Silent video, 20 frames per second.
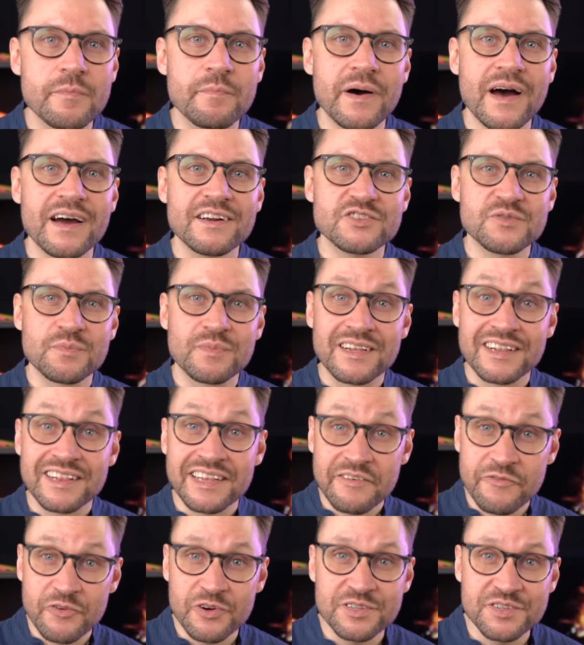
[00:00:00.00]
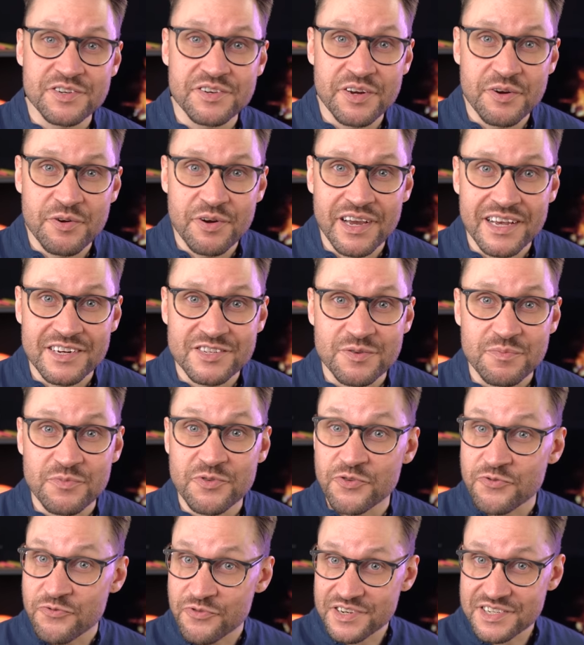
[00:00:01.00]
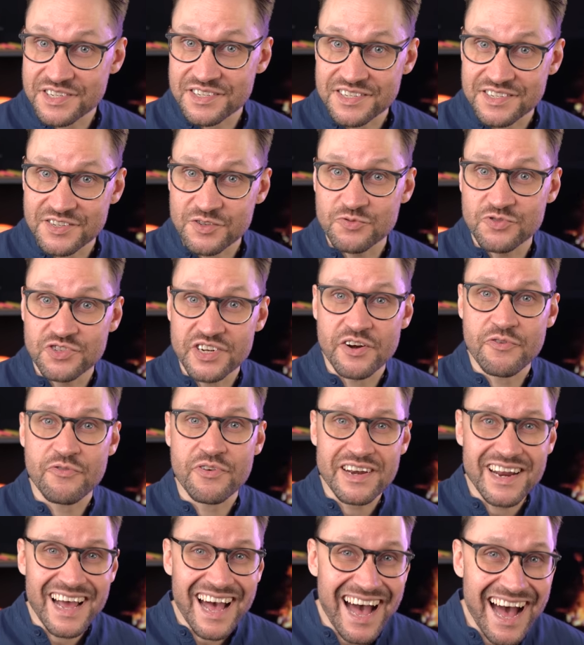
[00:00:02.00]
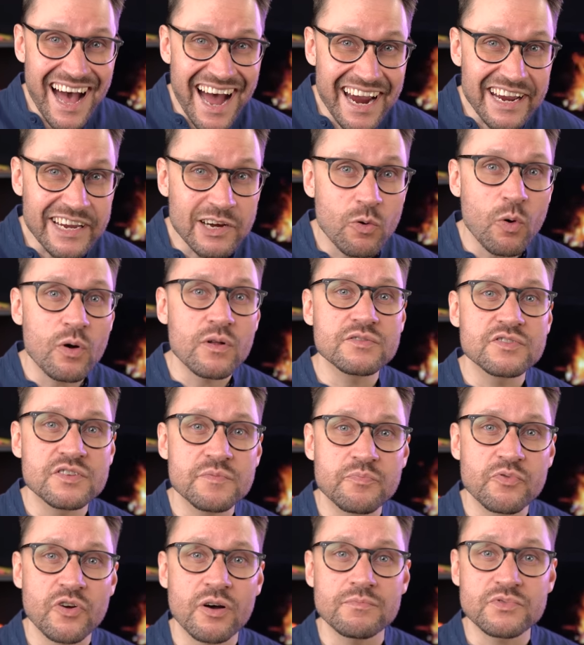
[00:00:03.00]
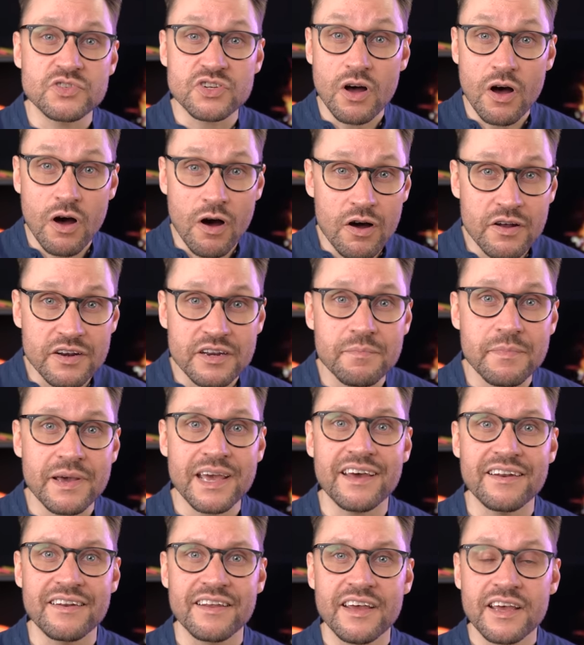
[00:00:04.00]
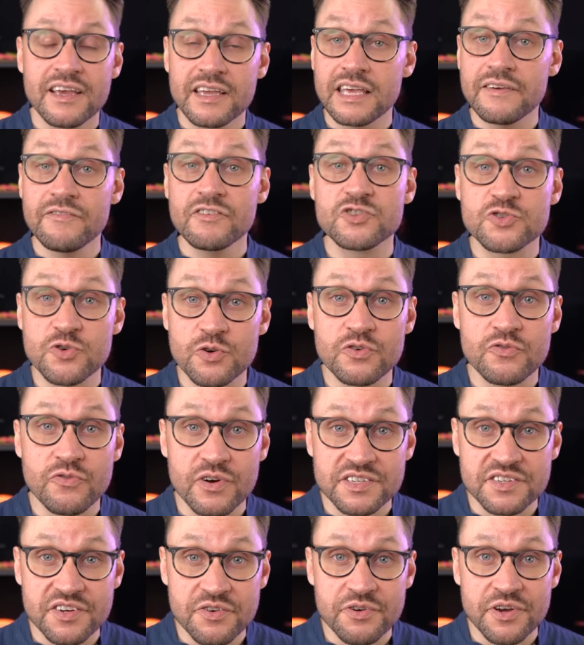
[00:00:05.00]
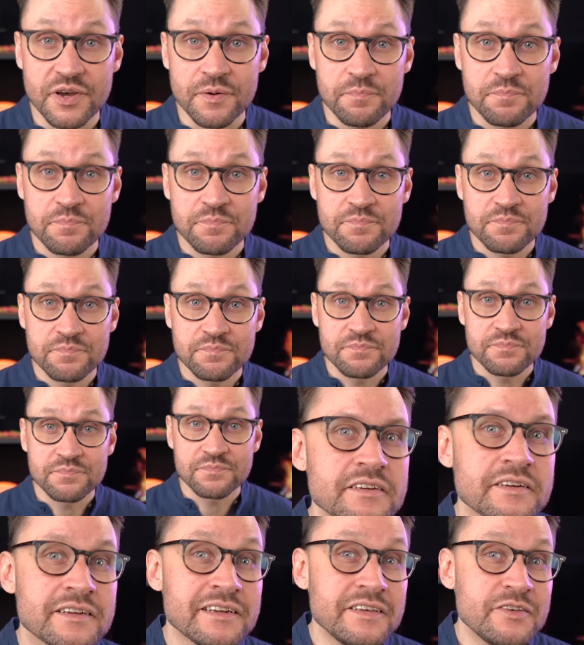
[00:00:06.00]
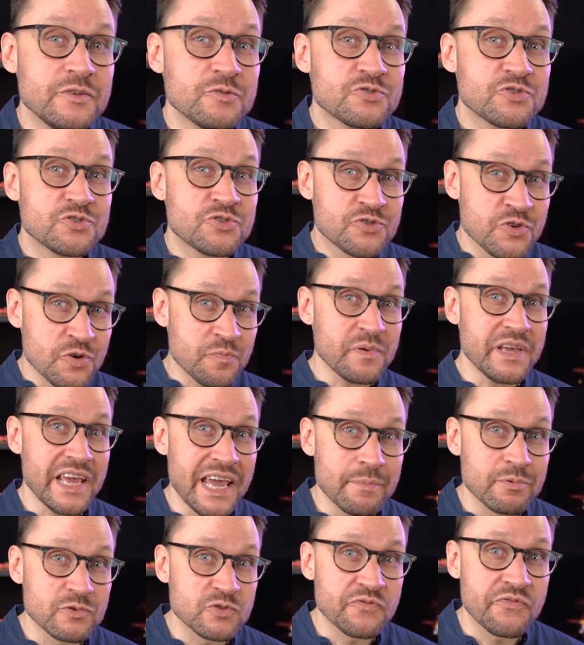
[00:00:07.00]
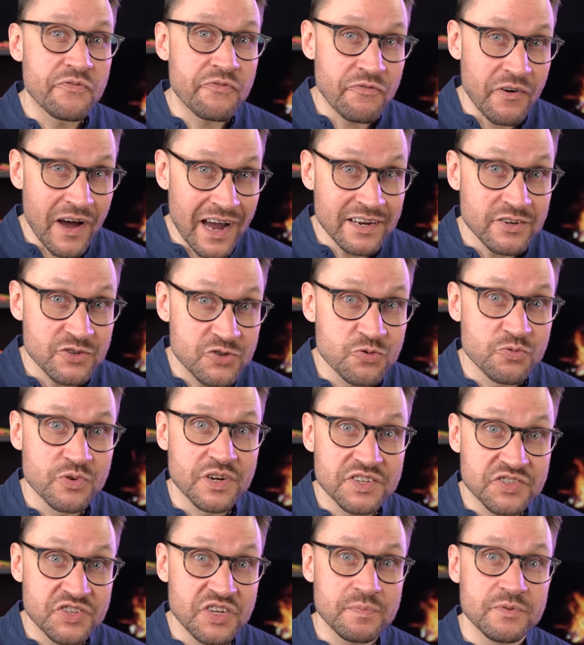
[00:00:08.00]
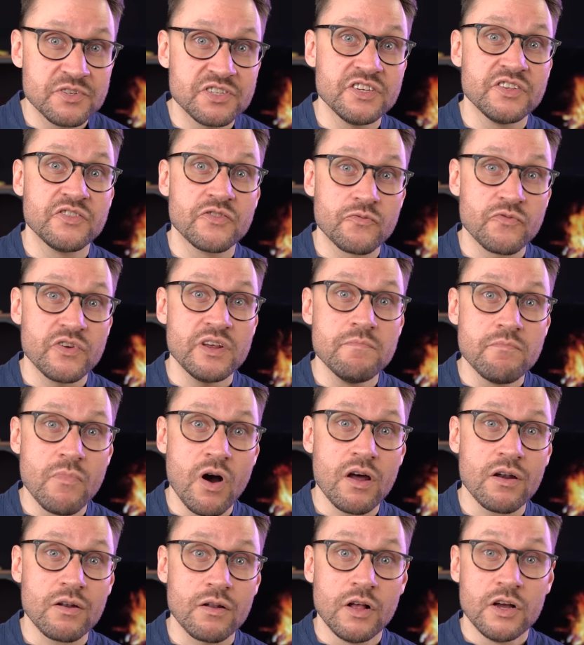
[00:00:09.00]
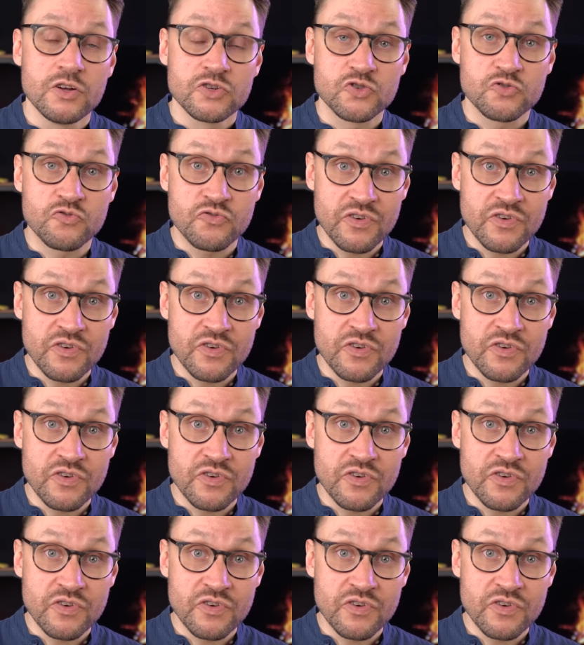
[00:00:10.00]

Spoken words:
combine some clever engineering and some heuristic to generate high-quality prompts on demand, giving certain criteria. Technically, you should be able to fine-tune a GPT-3 model to